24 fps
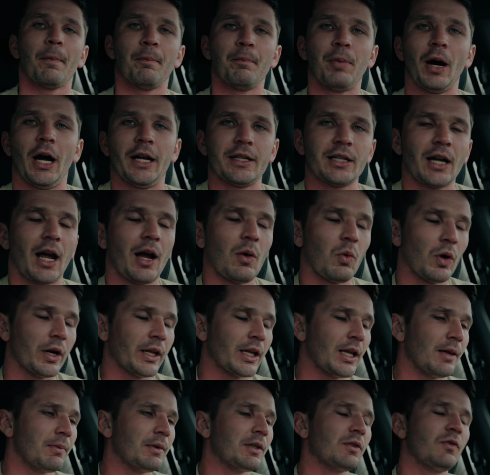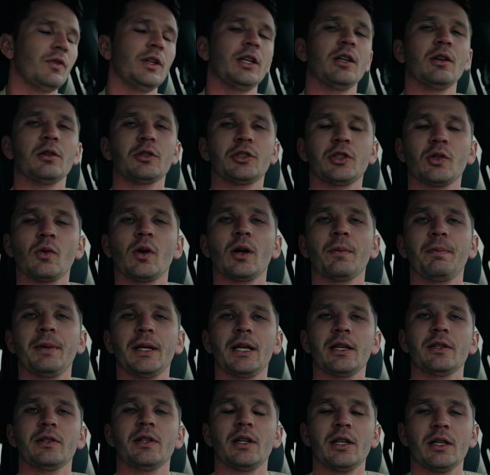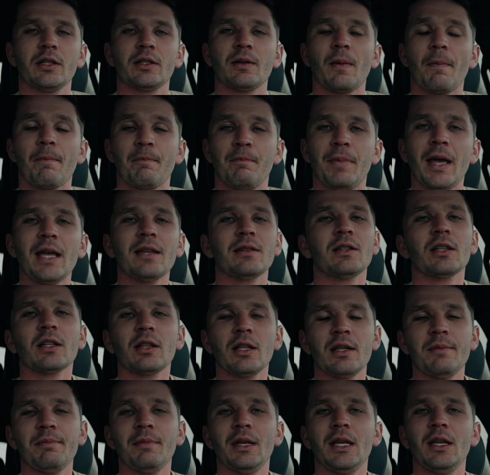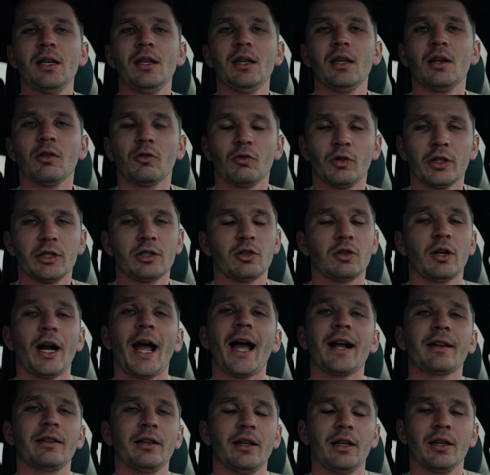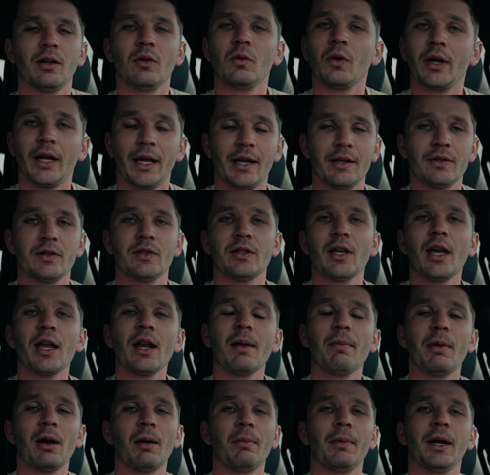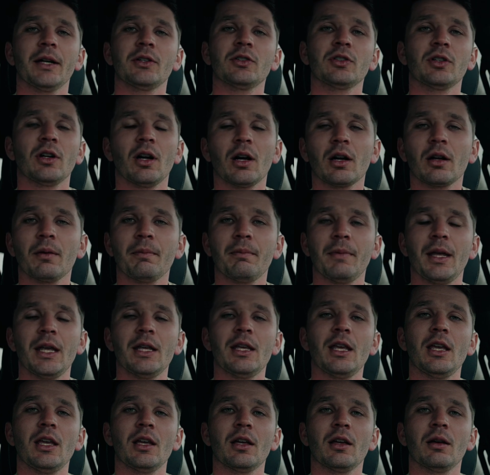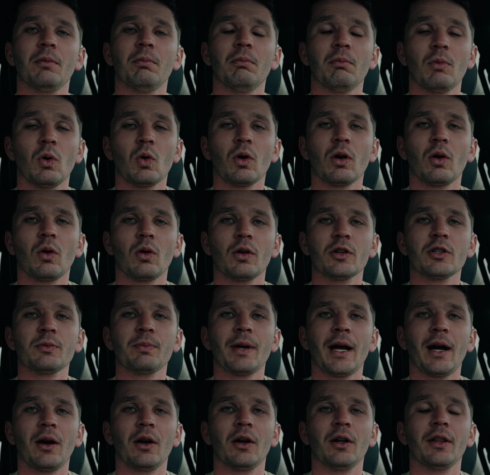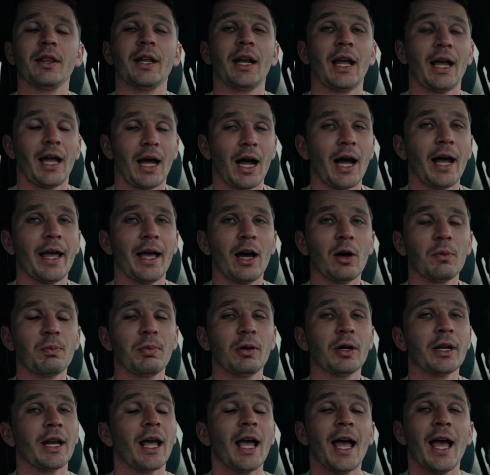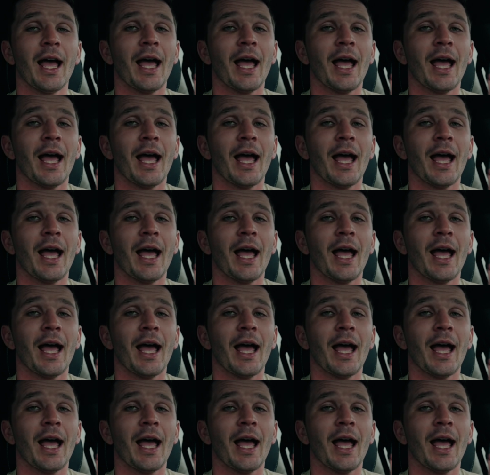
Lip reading: But I wanna keep this video short, because it is basically me retracting what I had said about my truck making more horsepower than a high output.